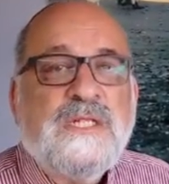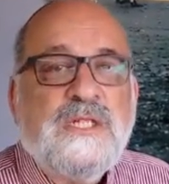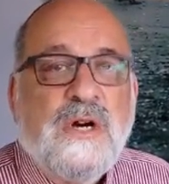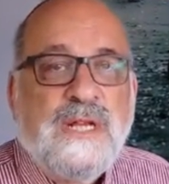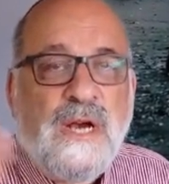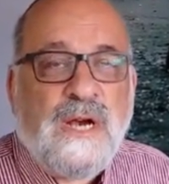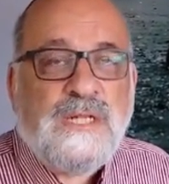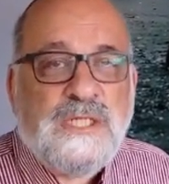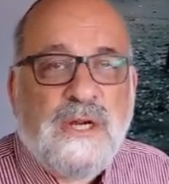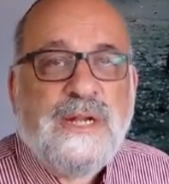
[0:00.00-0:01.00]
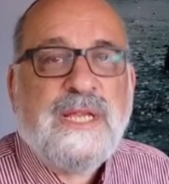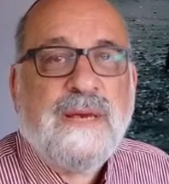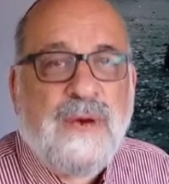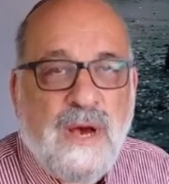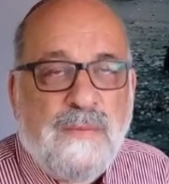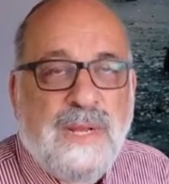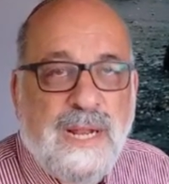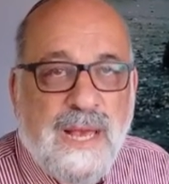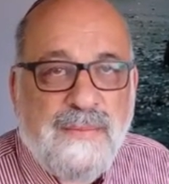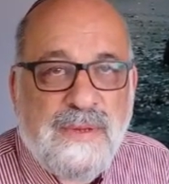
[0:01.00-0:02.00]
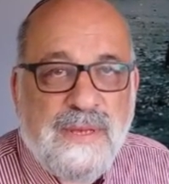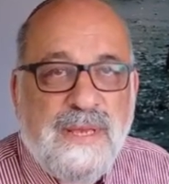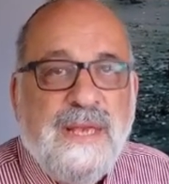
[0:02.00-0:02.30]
Join our Johnny Come Home Club.